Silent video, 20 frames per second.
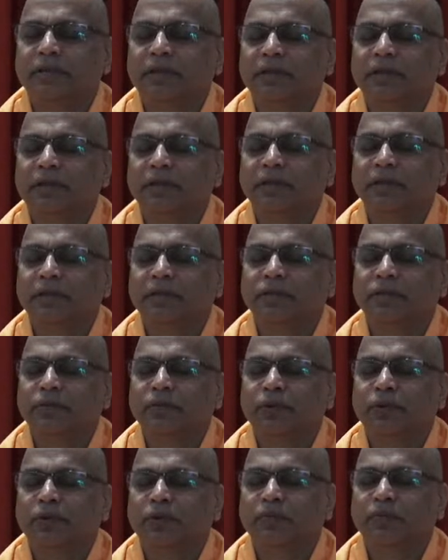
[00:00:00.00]
and its
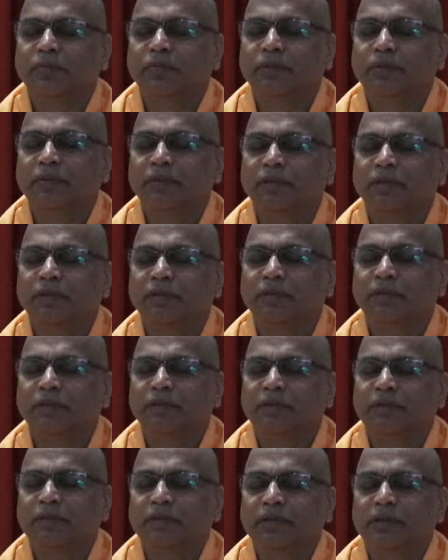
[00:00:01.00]
warmth
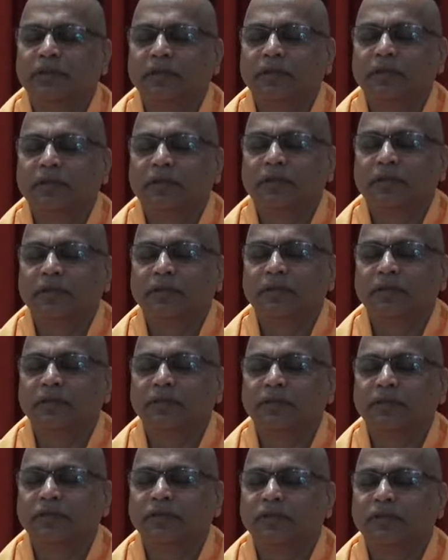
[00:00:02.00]
as the
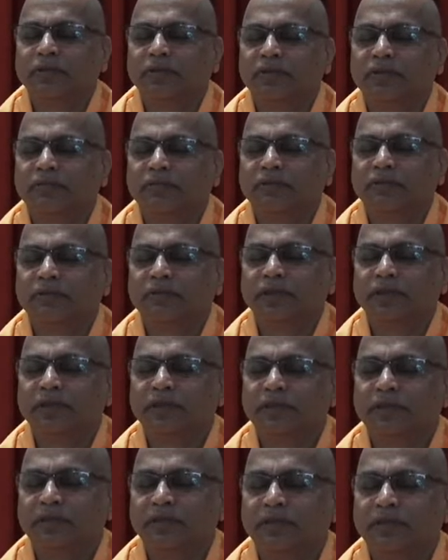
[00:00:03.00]
source of your
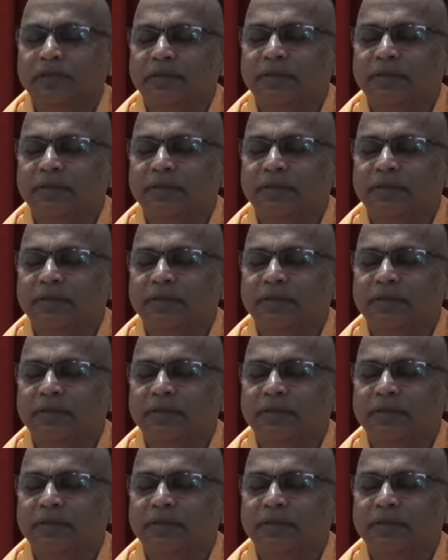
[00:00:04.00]
being.